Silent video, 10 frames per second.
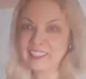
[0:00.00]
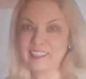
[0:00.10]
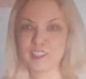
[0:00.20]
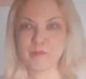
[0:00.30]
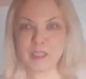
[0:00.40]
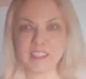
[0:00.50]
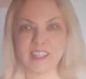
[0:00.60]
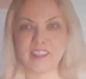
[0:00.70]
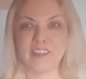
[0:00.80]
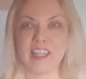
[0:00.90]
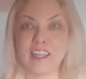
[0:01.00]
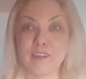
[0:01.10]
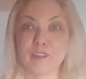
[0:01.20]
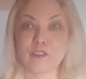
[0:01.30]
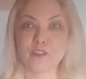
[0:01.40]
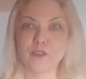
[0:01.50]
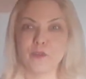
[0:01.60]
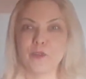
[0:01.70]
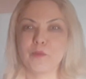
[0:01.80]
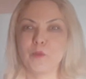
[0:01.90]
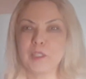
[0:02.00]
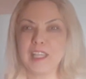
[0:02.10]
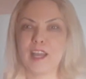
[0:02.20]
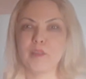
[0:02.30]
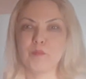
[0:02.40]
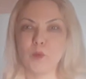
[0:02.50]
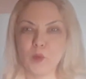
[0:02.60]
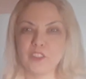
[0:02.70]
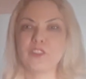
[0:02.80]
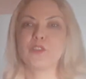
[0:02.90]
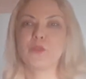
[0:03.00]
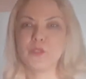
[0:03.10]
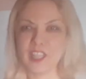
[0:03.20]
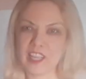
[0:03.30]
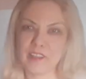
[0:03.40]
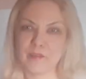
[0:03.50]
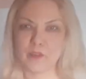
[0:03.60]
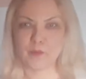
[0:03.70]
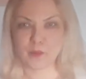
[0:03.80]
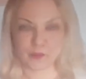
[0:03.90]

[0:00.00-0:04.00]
a little bit and then I will show you what I bought today from